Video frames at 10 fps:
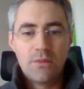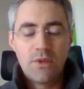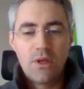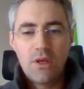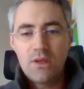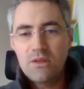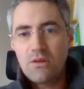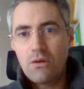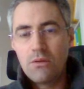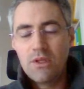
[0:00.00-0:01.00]
here's
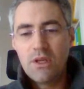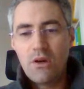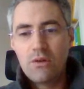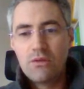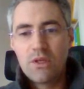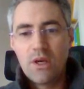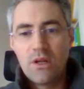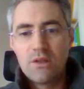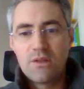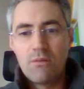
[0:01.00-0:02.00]
already how you
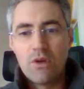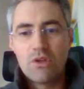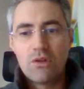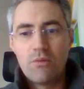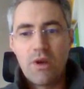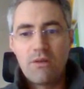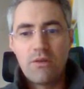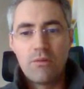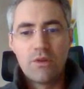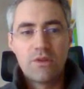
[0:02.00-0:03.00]
can, let's say, measure the
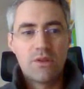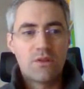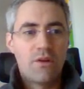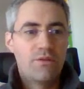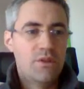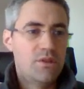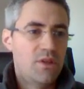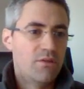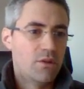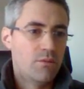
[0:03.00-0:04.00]
performances of this
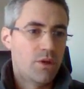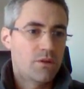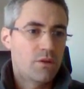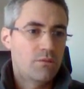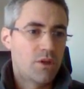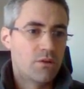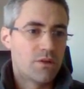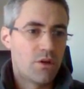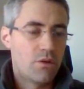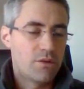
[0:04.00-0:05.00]
given button,
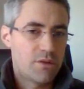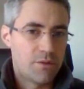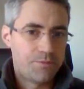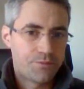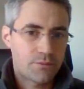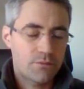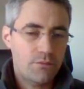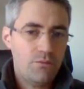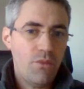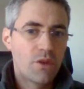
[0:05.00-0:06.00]
because once
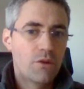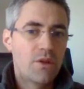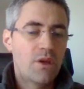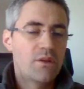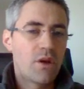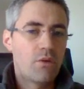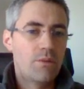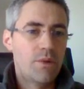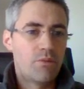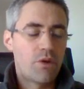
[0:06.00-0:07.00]
the data
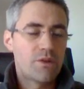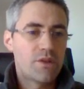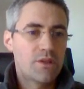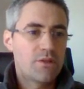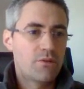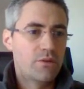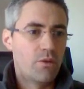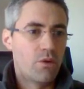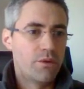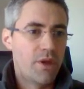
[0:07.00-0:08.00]
will be processed through
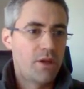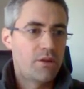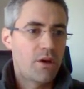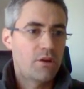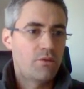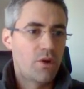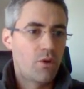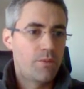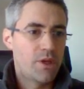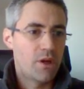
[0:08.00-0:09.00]
the raw data, it will
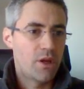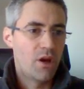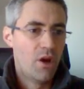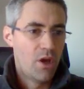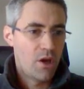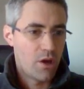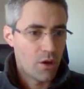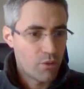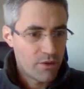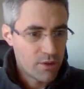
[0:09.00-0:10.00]
appear here
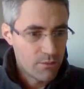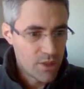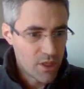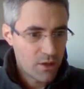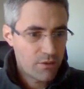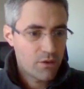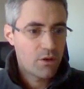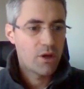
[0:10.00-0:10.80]
within behavior